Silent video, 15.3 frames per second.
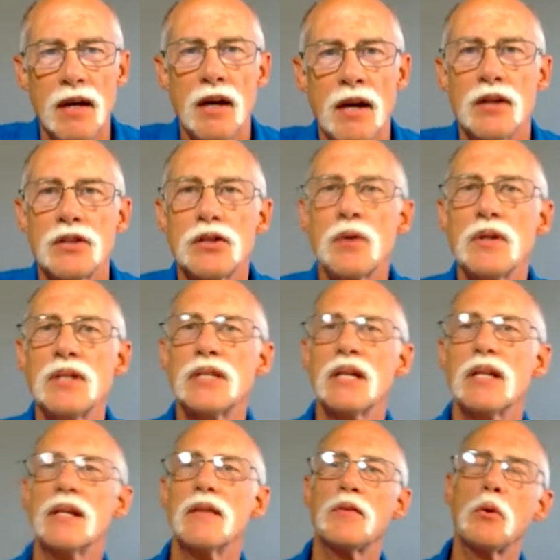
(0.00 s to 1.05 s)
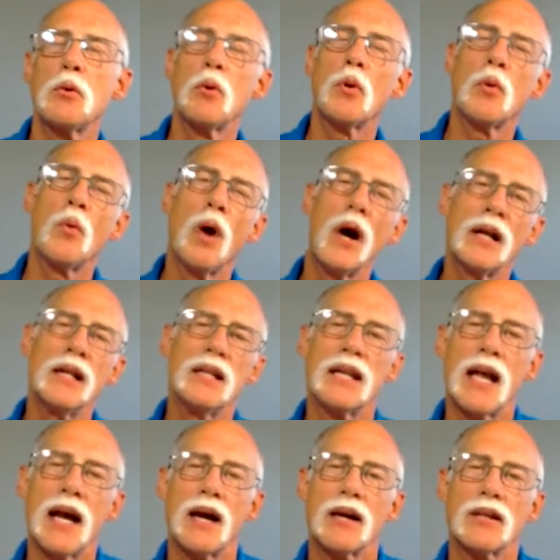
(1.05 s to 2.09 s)
So he says if we wanted to
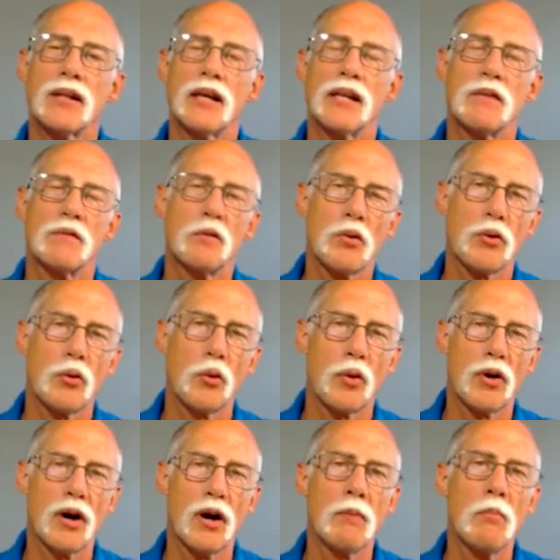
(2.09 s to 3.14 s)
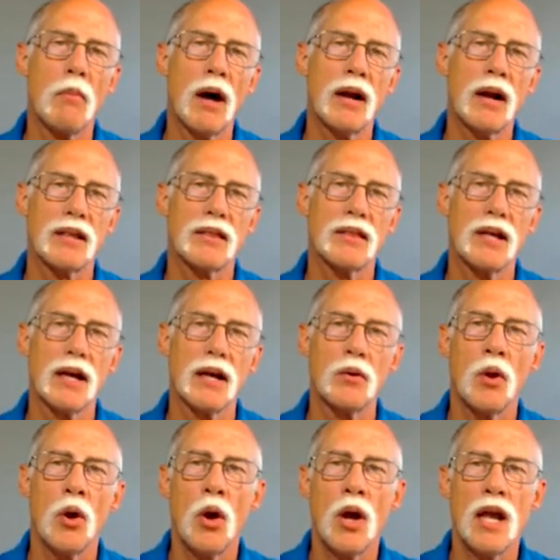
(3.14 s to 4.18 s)
calculate the fourth order harmonic, then
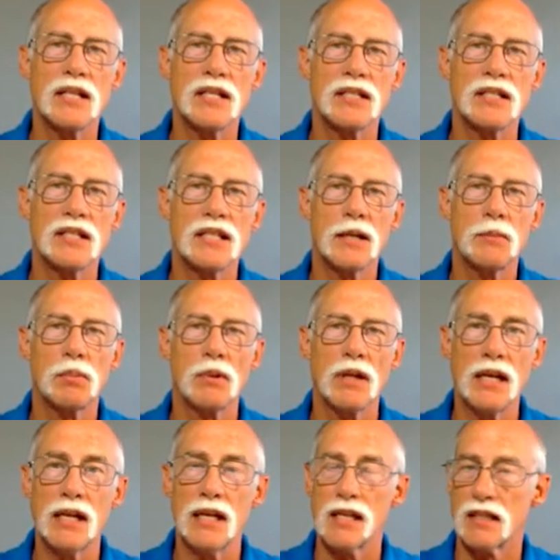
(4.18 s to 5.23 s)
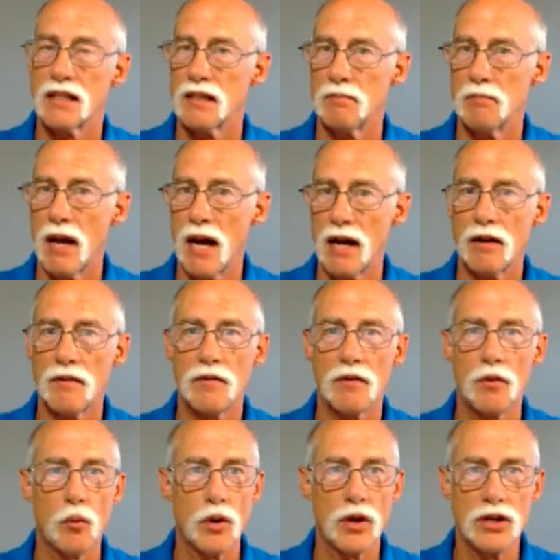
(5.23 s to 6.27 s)
it's simply a matter of
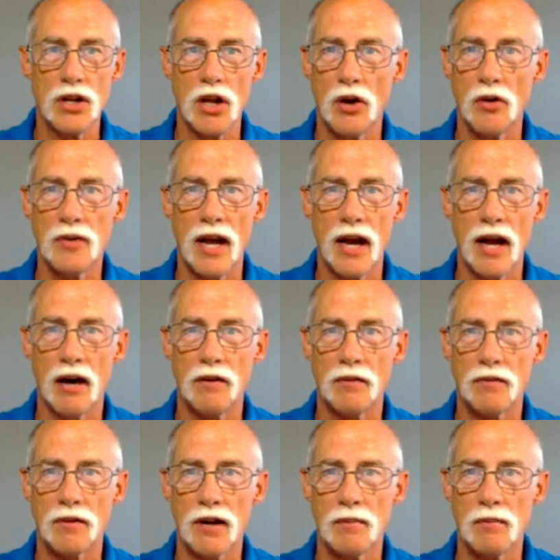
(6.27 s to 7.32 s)
we know now from